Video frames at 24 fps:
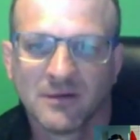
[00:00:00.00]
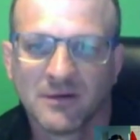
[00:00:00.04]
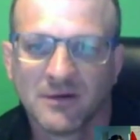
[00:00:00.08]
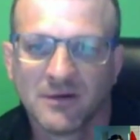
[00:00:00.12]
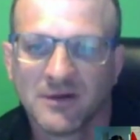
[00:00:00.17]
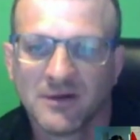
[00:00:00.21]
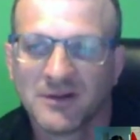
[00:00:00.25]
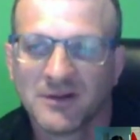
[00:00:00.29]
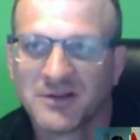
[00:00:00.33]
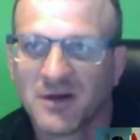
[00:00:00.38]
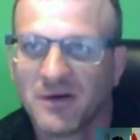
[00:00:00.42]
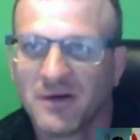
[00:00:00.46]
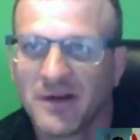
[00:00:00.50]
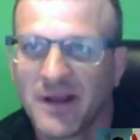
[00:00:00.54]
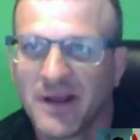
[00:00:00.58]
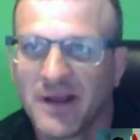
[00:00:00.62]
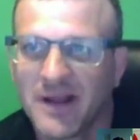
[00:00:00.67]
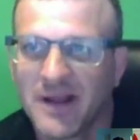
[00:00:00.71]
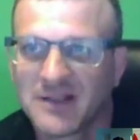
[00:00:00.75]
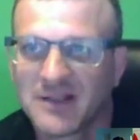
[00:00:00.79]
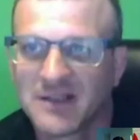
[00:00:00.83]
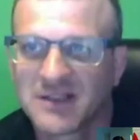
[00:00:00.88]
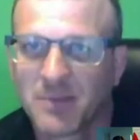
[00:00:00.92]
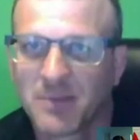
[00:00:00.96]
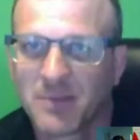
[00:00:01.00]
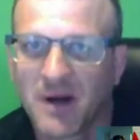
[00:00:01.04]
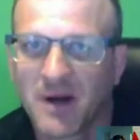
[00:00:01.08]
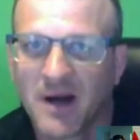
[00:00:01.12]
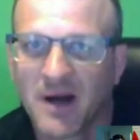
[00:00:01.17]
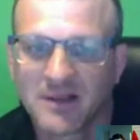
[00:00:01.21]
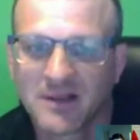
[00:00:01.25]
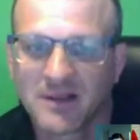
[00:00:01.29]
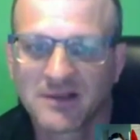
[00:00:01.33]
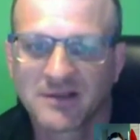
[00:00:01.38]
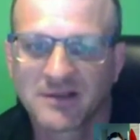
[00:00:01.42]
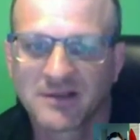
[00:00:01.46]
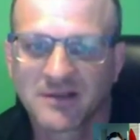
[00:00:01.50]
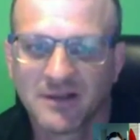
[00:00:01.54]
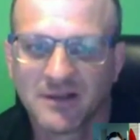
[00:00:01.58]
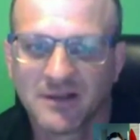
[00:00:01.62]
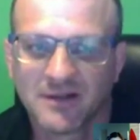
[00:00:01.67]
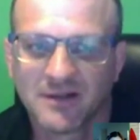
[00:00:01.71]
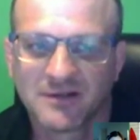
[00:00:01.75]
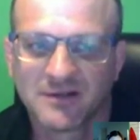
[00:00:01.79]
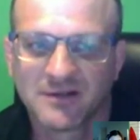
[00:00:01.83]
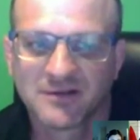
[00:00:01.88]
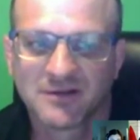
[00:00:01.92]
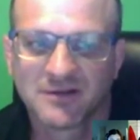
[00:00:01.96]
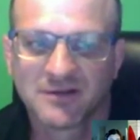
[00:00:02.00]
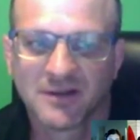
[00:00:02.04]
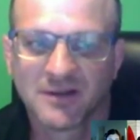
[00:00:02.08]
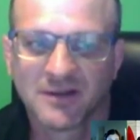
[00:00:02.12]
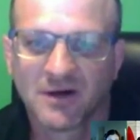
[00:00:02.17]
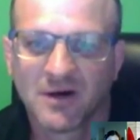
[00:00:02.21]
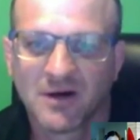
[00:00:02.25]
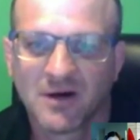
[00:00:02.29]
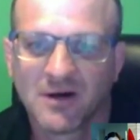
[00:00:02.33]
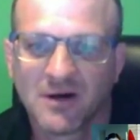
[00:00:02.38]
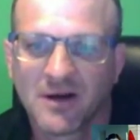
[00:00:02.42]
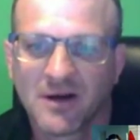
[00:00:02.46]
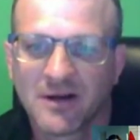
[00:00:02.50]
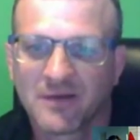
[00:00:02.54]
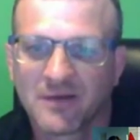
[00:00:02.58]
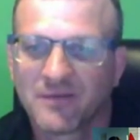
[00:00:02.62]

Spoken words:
There's only 8 spots and they're on